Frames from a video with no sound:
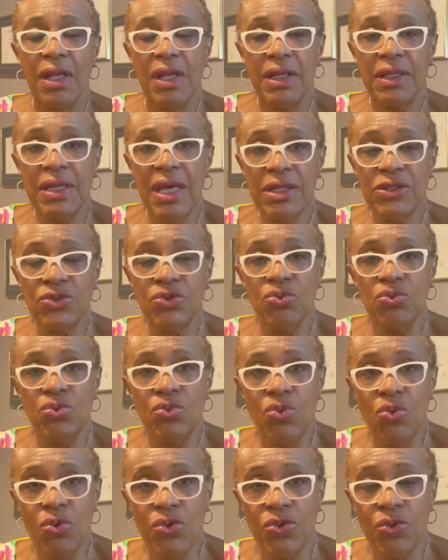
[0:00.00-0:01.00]
get to
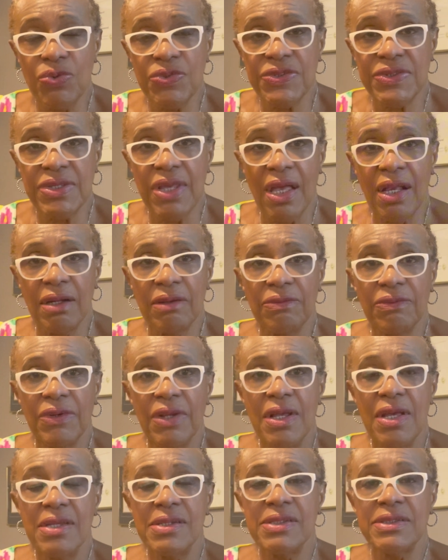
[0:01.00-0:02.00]
know yourself,
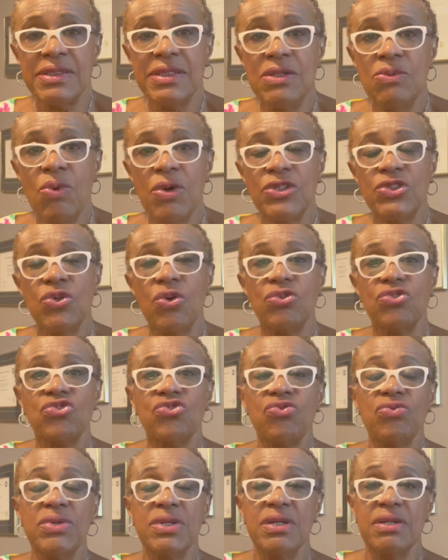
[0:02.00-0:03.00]
see what your
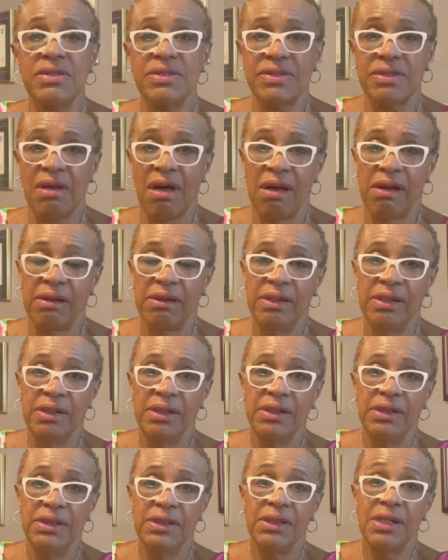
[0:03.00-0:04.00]
triggers are,
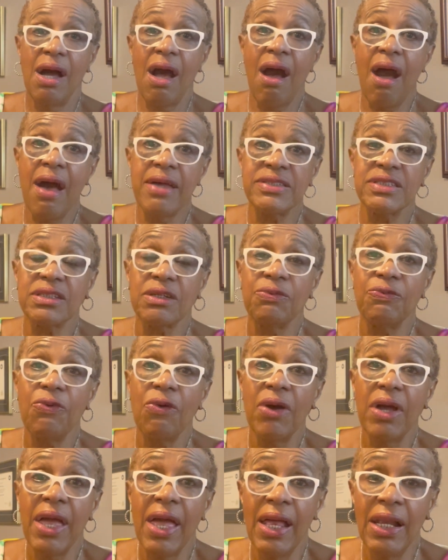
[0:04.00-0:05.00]
ask
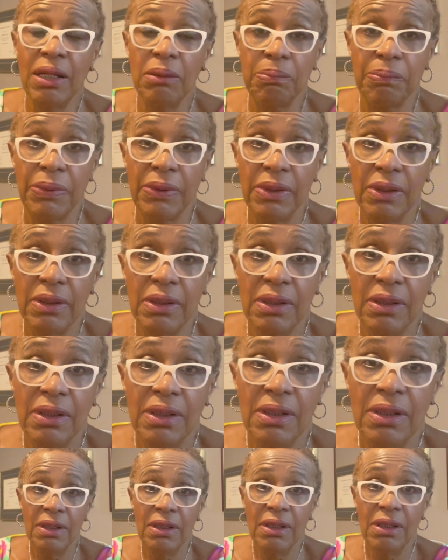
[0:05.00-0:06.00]
for help.
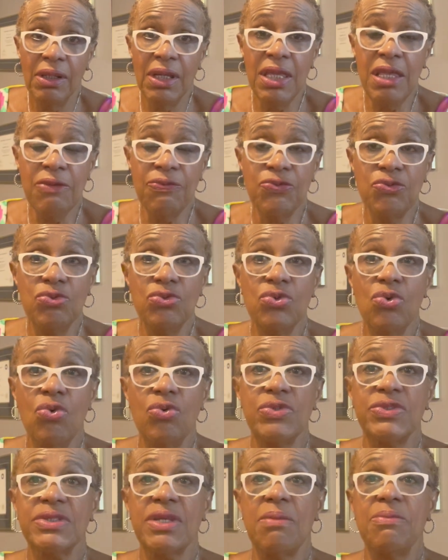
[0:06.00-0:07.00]
If you know
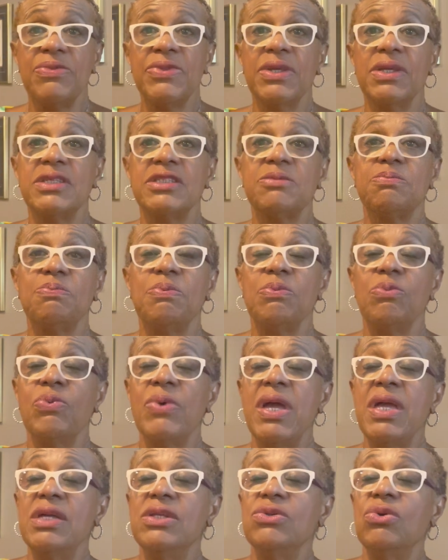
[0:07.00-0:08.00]
something is
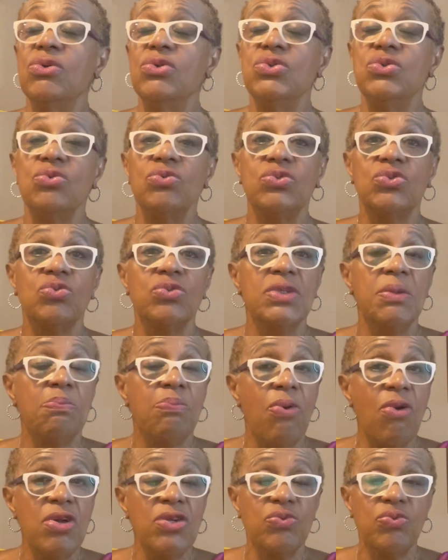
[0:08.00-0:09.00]
weighing on you to the
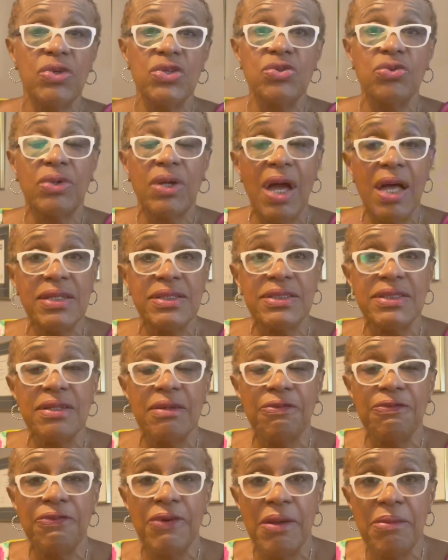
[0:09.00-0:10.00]
point where you can't see a
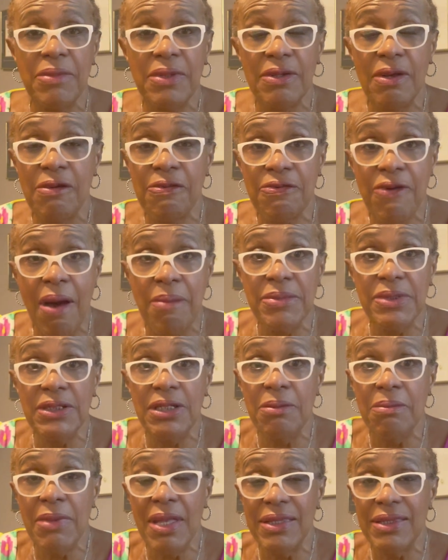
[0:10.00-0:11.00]
family
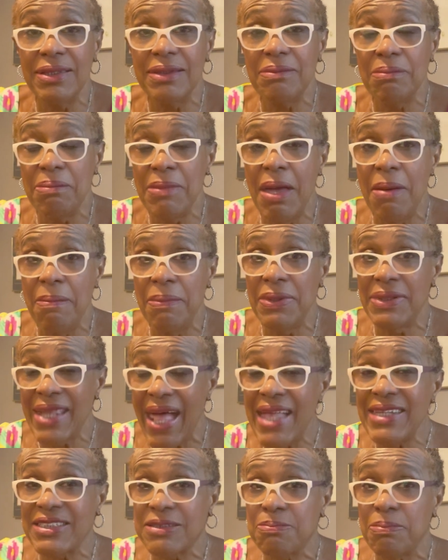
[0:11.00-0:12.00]
member,
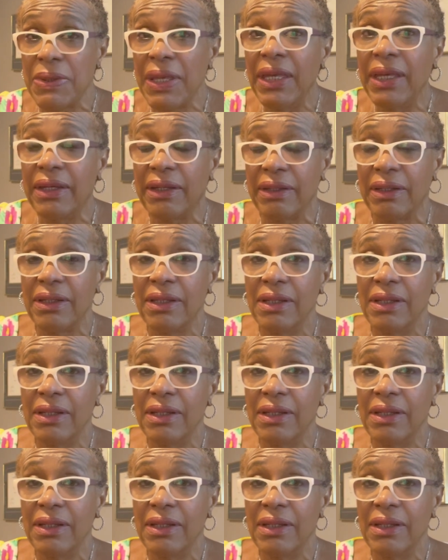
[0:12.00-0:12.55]
that's big.